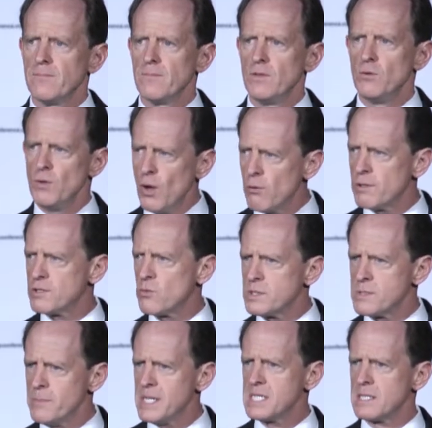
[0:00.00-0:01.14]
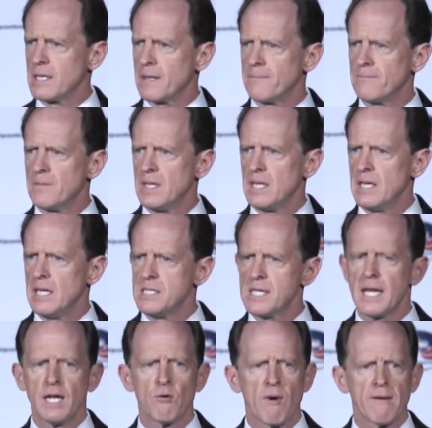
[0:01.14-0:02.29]
You notice what's missing is
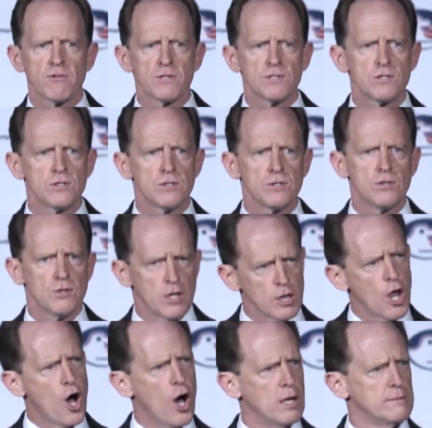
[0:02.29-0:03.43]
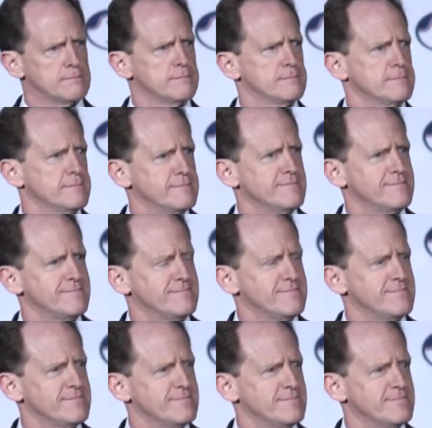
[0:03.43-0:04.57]
any reference to the law.
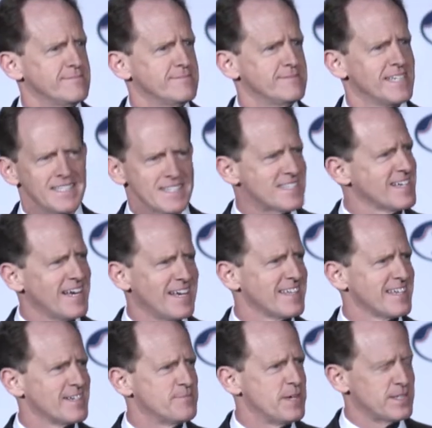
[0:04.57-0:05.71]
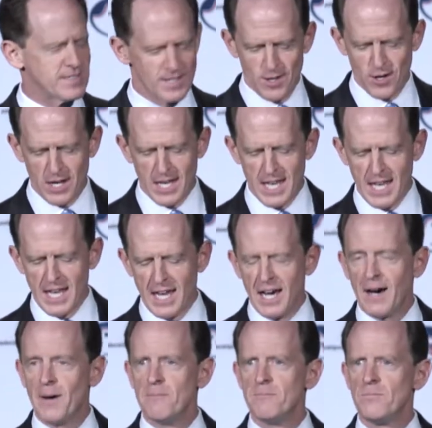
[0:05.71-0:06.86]
He didn't say anything about the law.
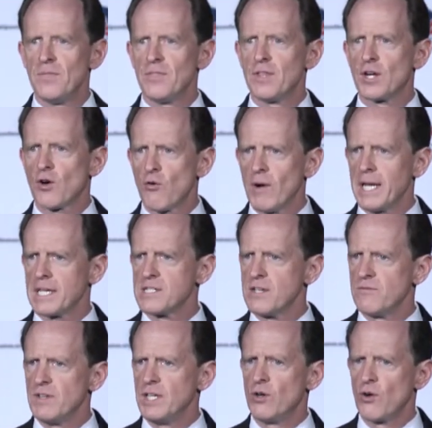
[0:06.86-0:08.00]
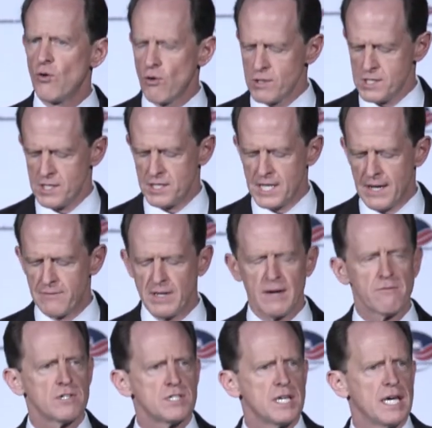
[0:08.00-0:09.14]
The critics of Neil Gorsuch have
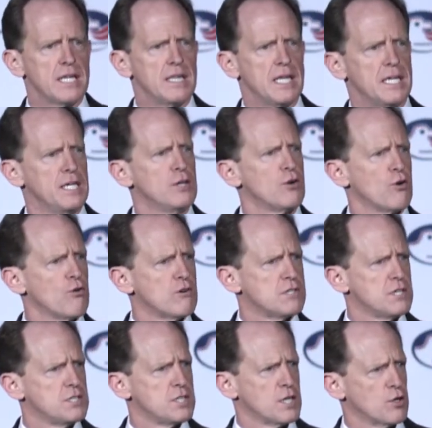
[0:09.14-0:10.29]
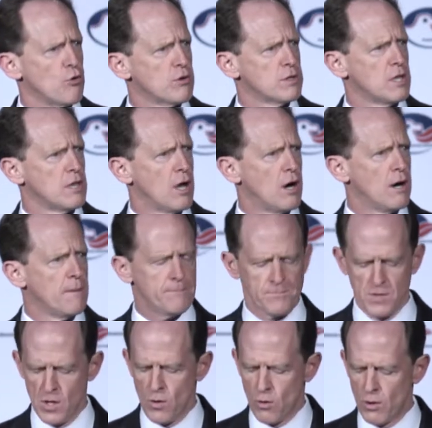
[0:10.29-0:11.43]
never said that Neil Gorsuch ignored the law,
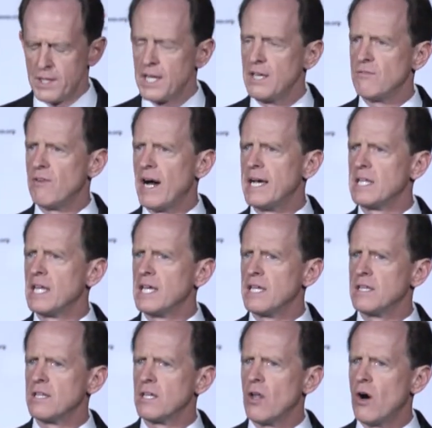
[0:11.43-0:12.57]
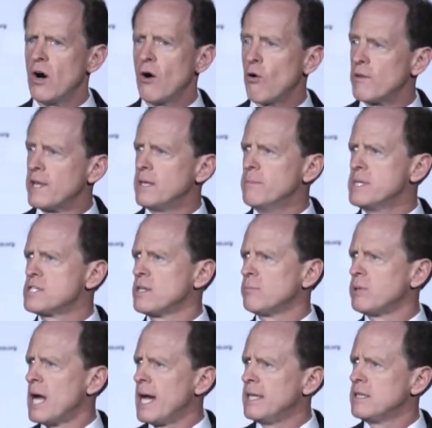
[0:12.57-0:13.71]
or that he violated the law, or that he
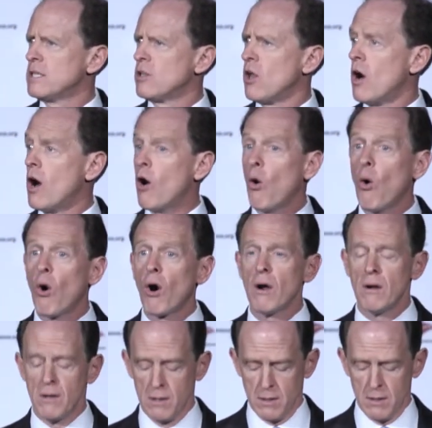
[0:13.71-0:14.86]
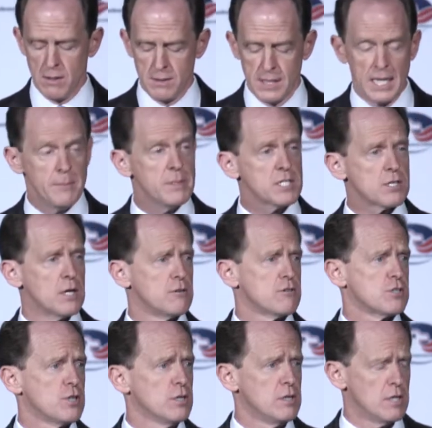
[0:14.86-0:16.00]
misapplied the law, or that he
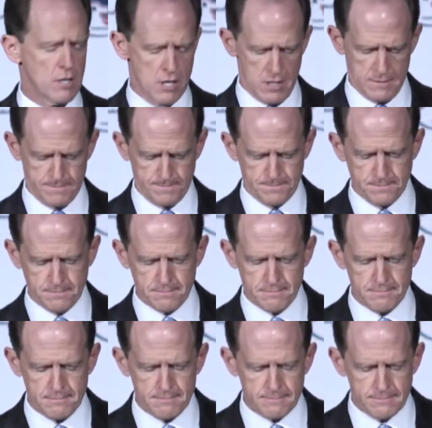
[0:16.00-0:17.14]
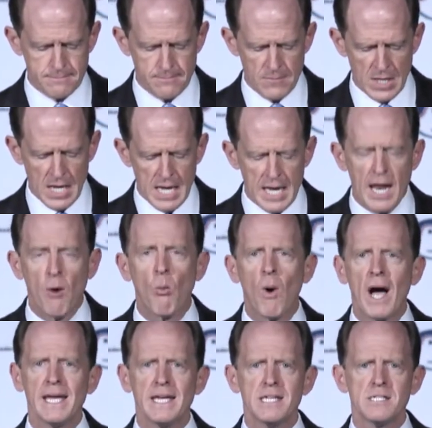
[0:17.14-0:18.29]
misunderstood the law. Now,
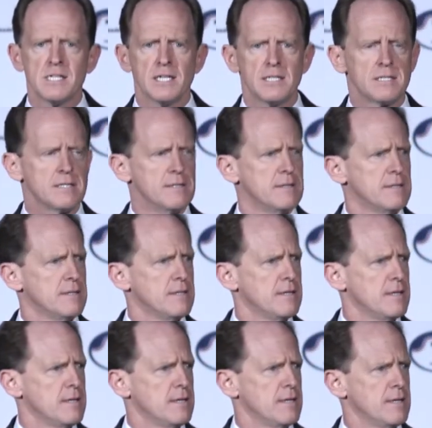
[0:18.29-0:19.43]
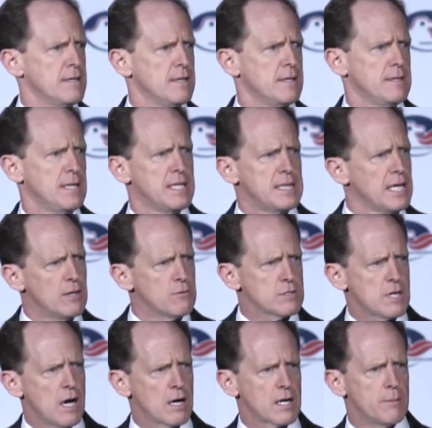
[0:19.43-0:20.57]
why is it that they don't
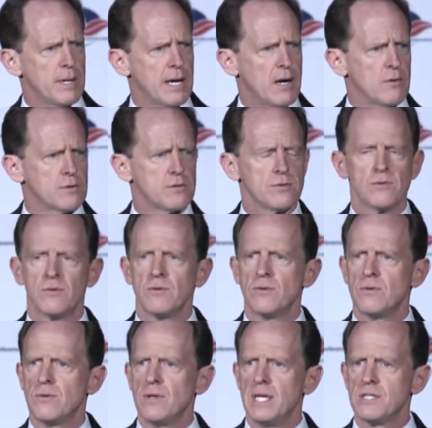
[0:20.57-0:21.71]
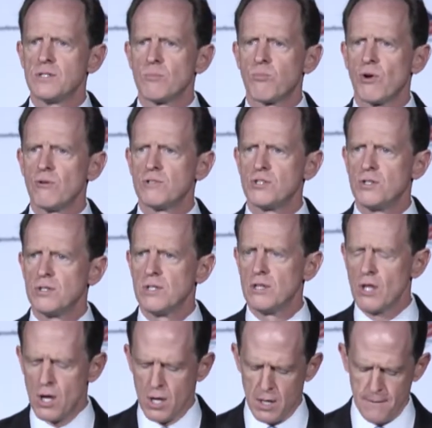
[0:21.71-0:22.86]
talk about his approach to the
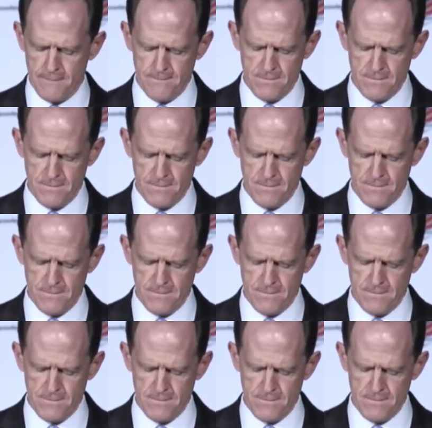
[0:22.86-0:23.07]
law?